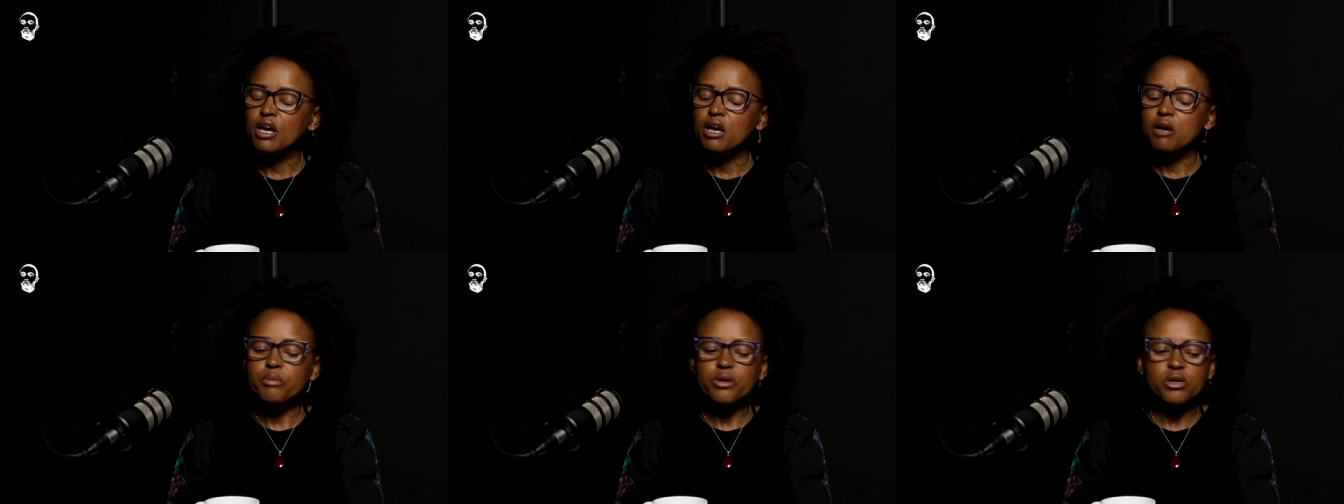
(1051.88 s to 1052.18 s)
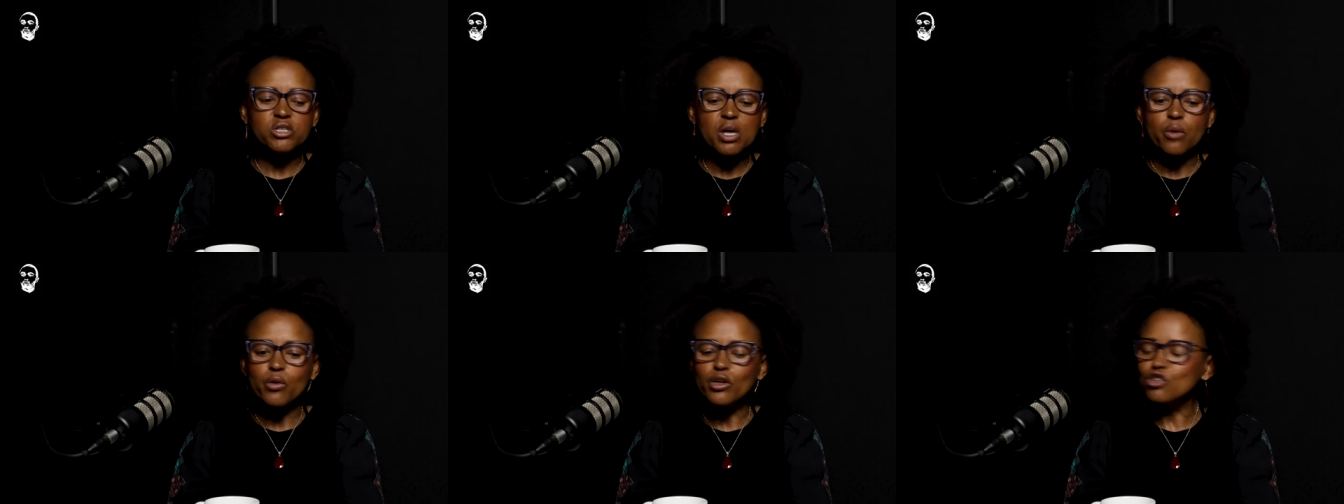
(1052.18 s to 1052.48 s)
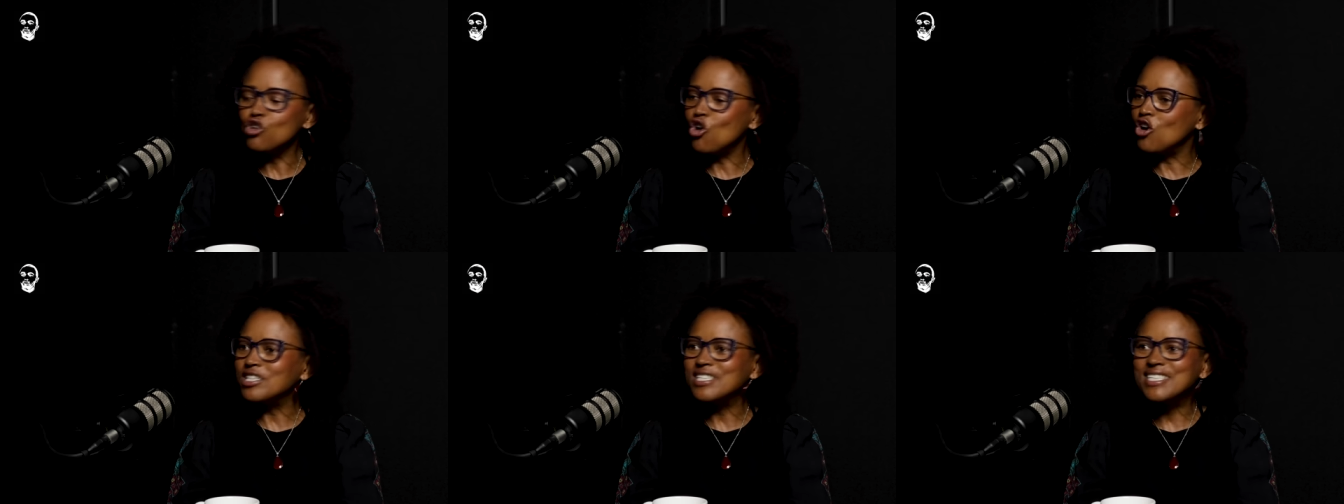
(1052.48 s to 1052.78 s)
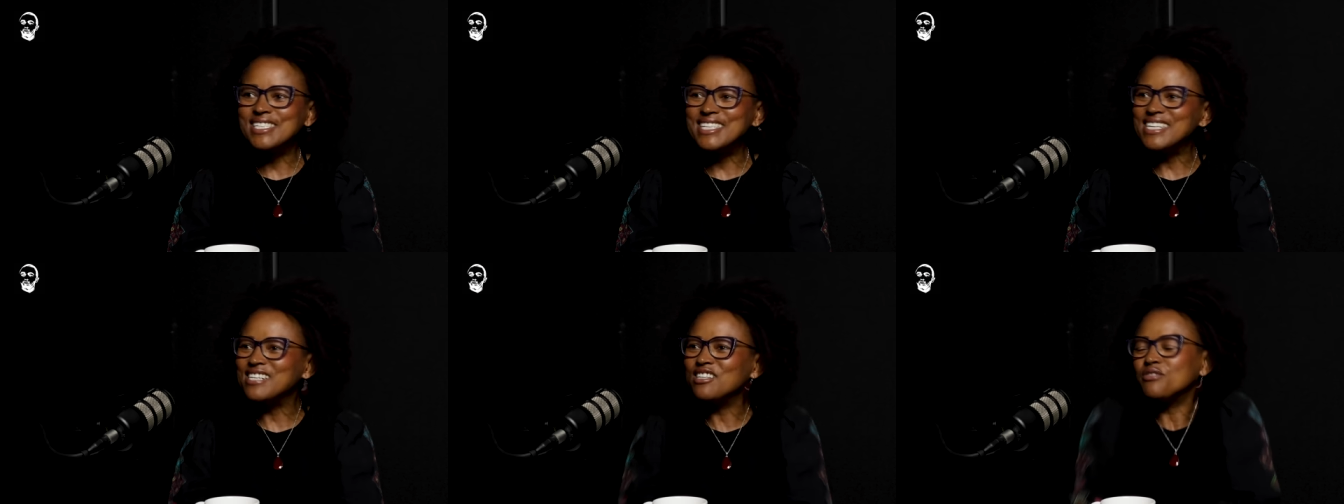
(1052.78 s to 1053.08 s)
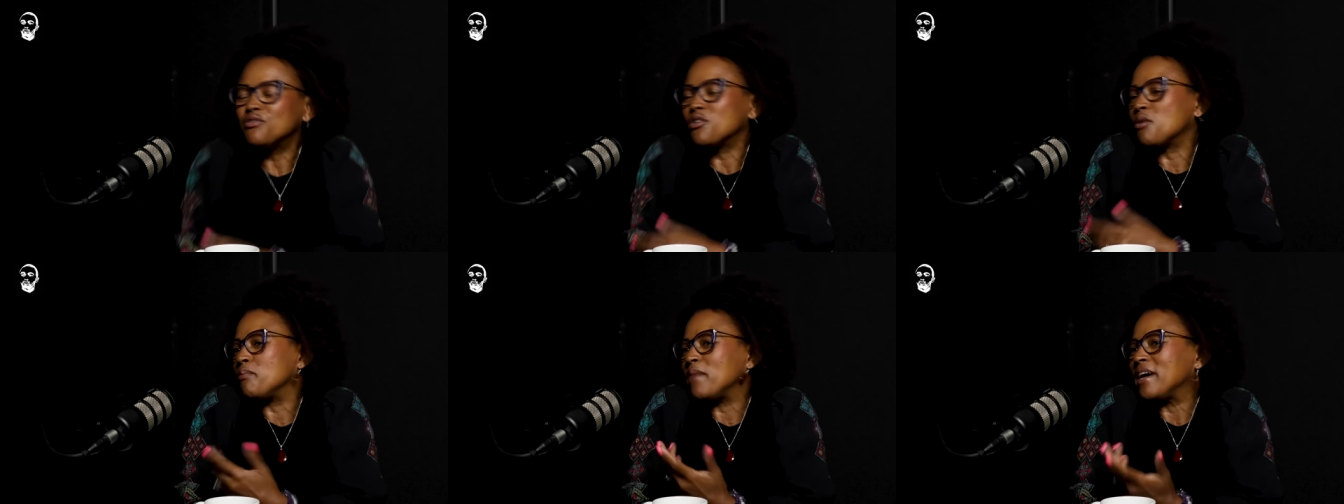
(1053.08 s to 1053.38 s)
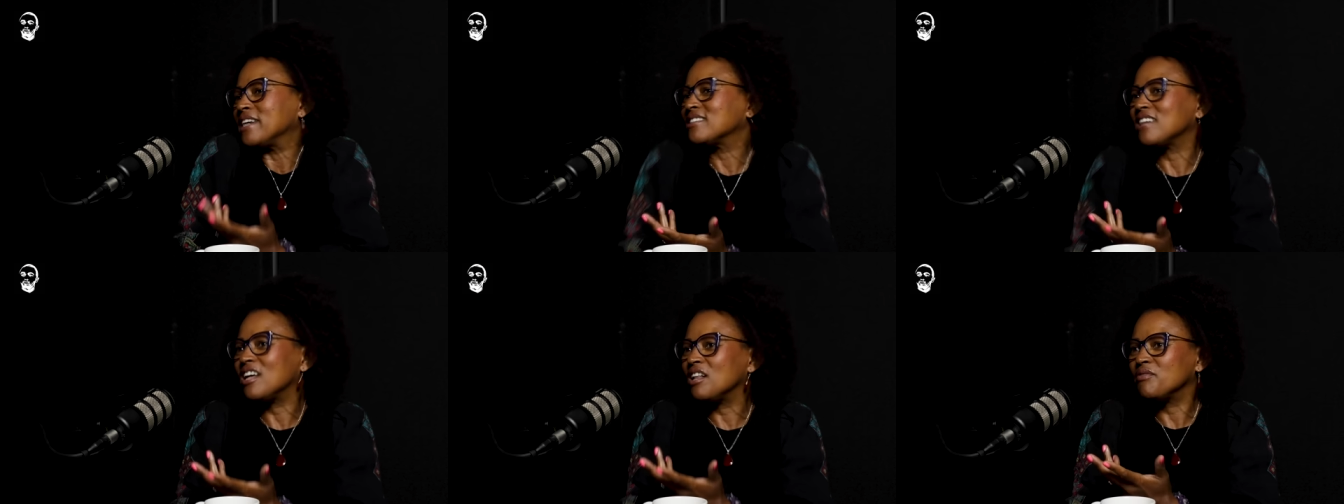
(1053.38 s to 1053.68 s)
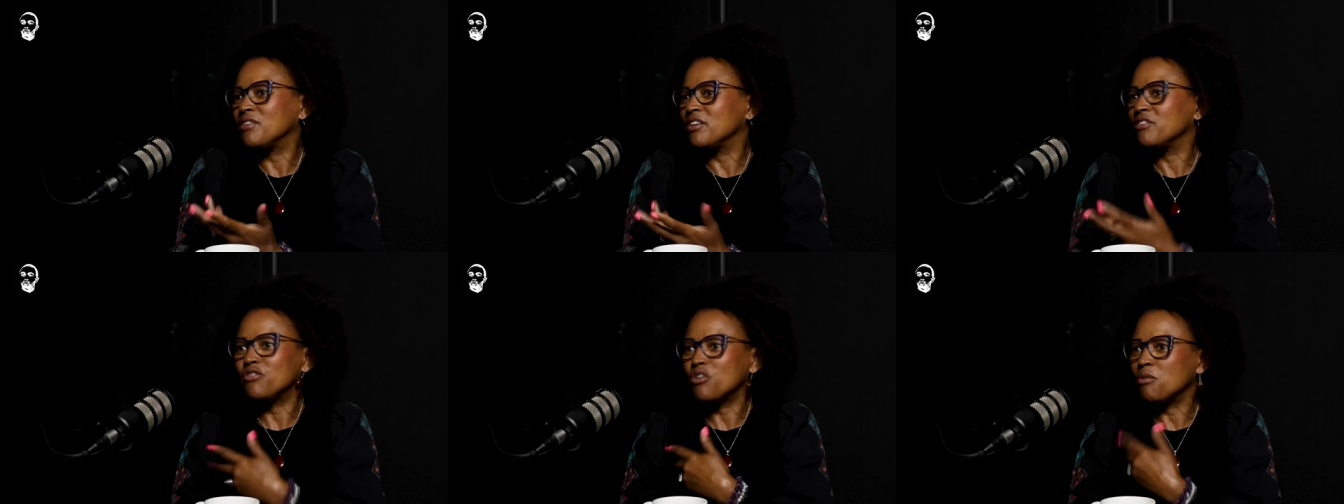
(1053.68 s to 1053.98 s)
because I will not steal from myself
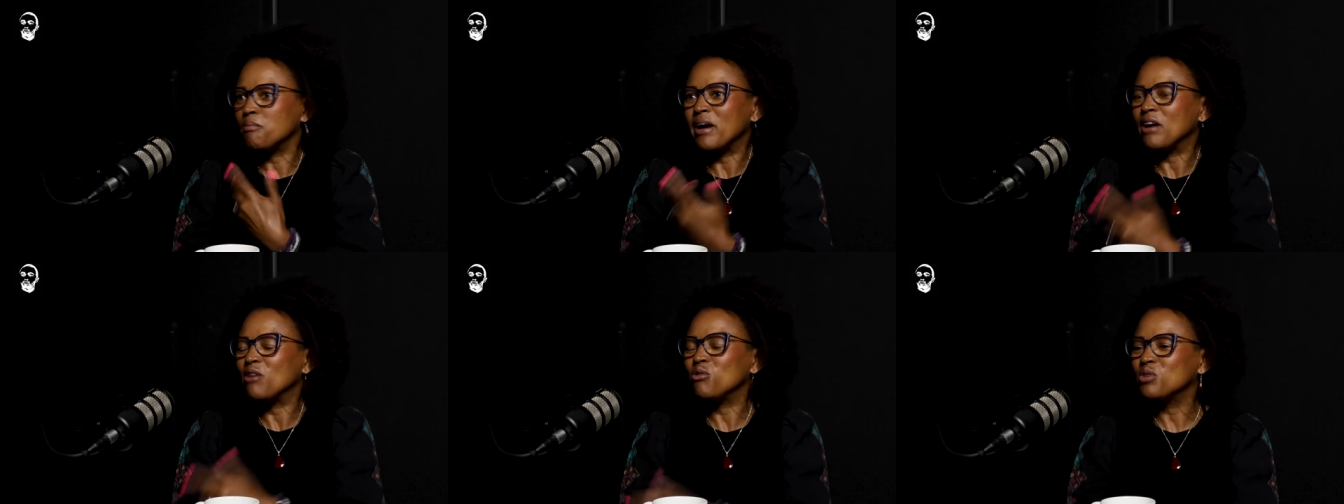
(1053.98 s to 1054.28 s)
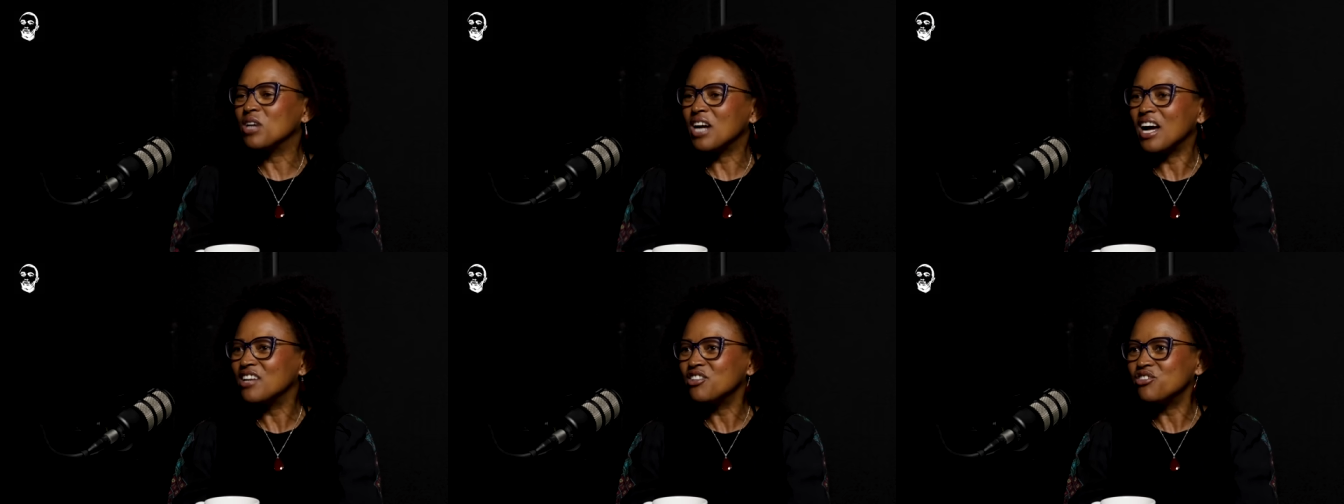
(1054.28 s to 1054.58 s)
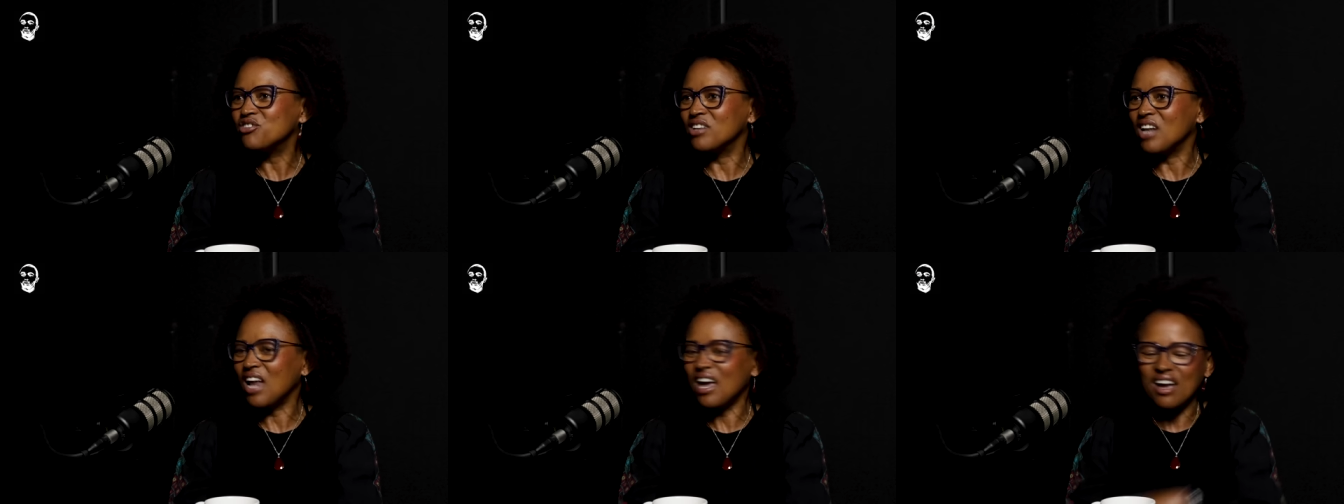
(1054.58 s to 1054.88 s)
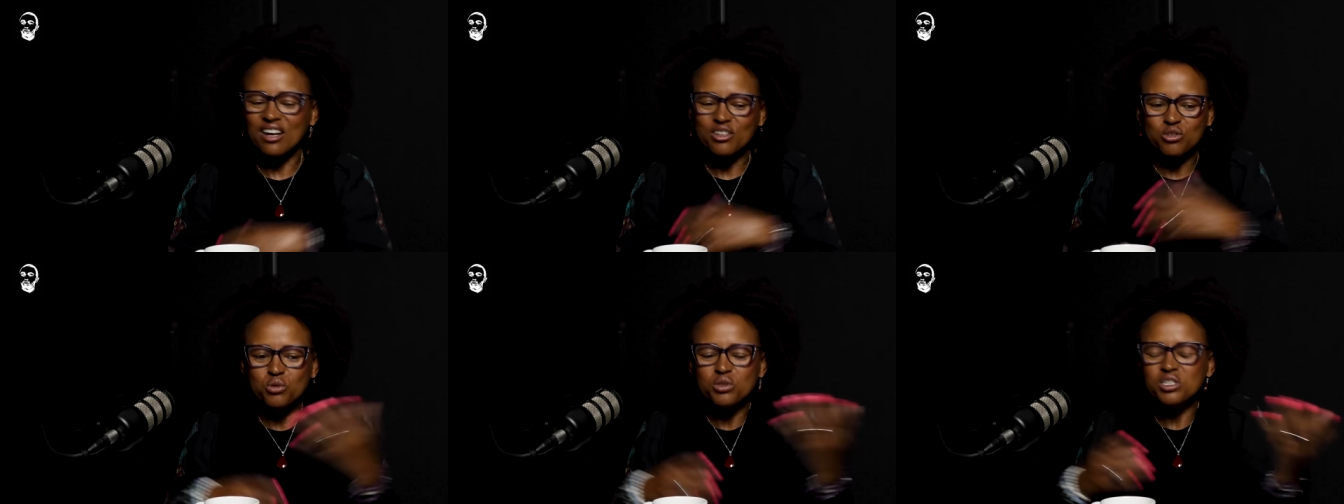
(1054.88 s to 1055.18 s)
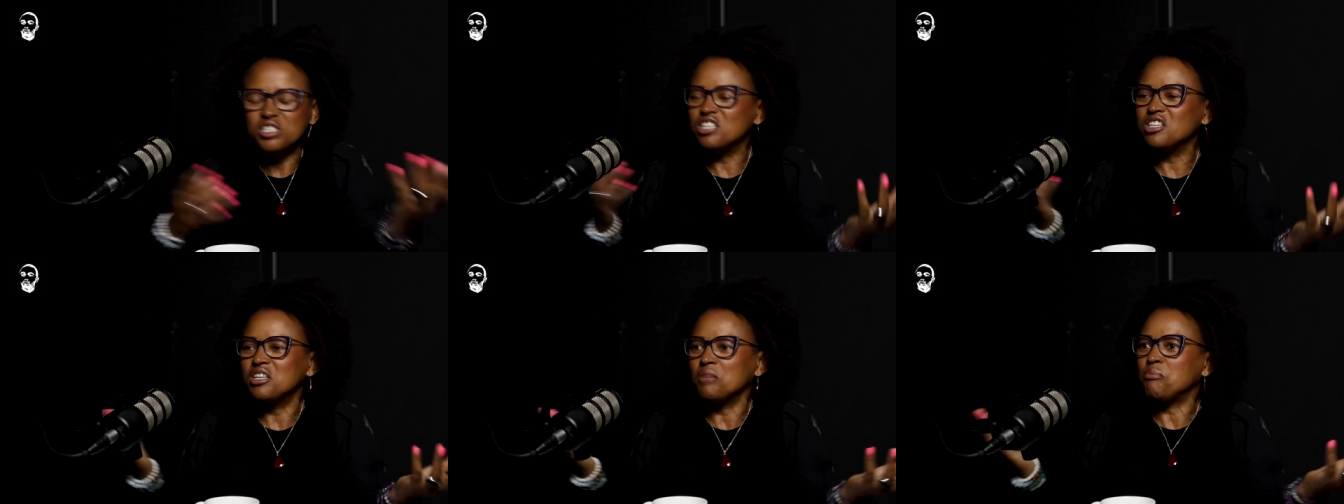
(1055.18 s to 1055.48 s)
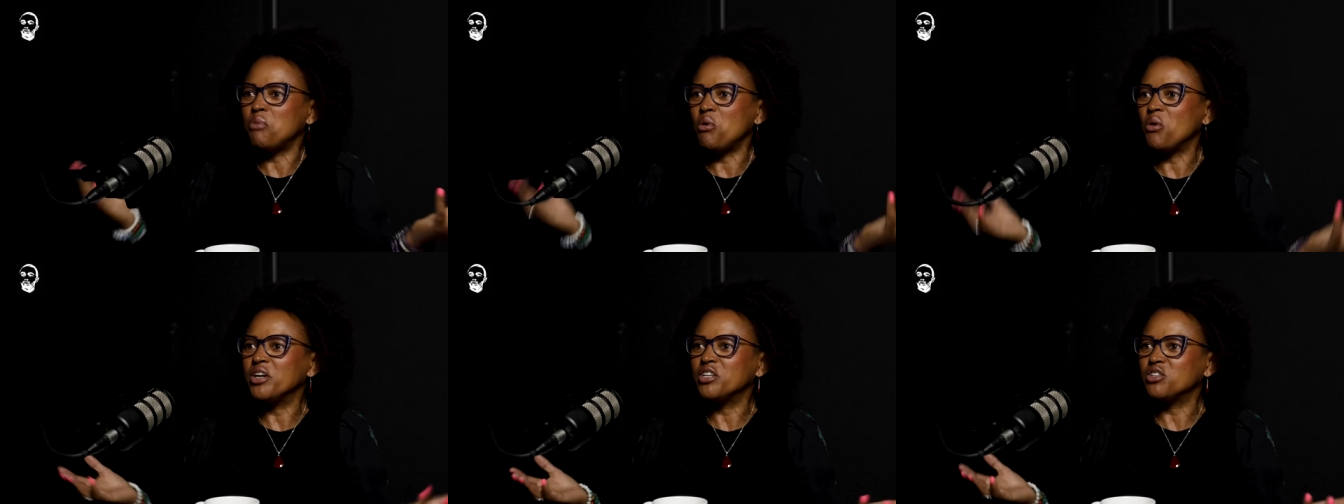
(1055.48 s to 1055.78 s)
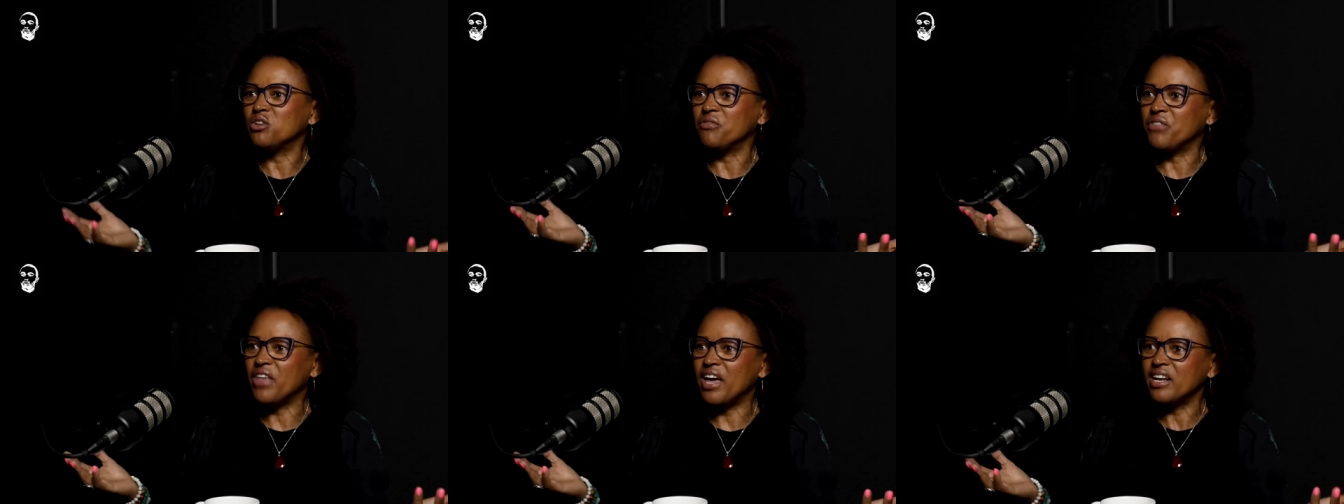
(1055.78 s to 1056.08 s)
and from my own country. Like, yes. I don't see the point
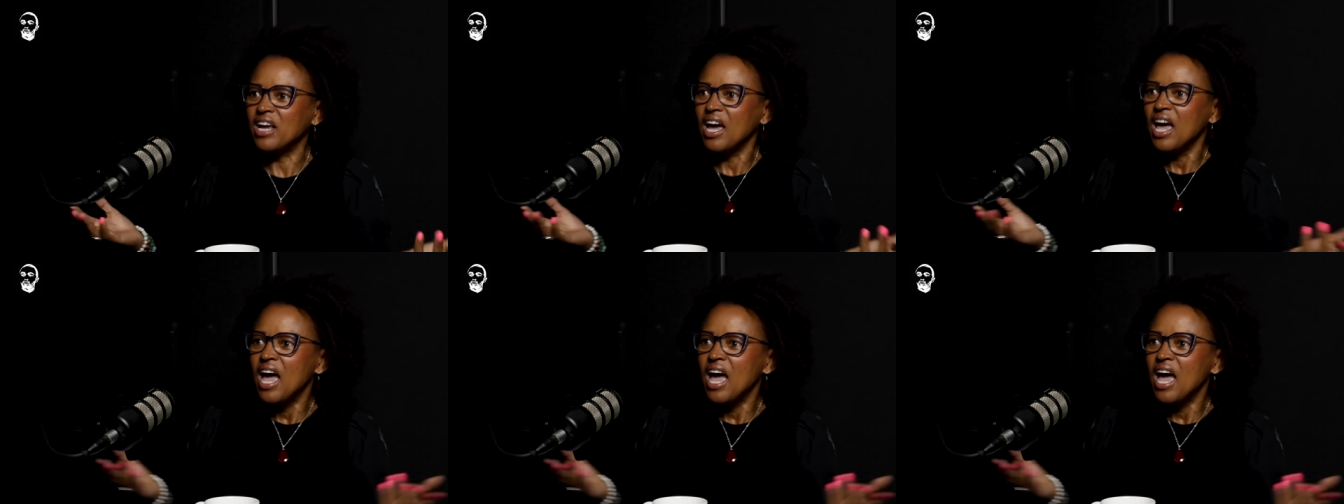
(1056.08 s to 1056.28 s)
of that.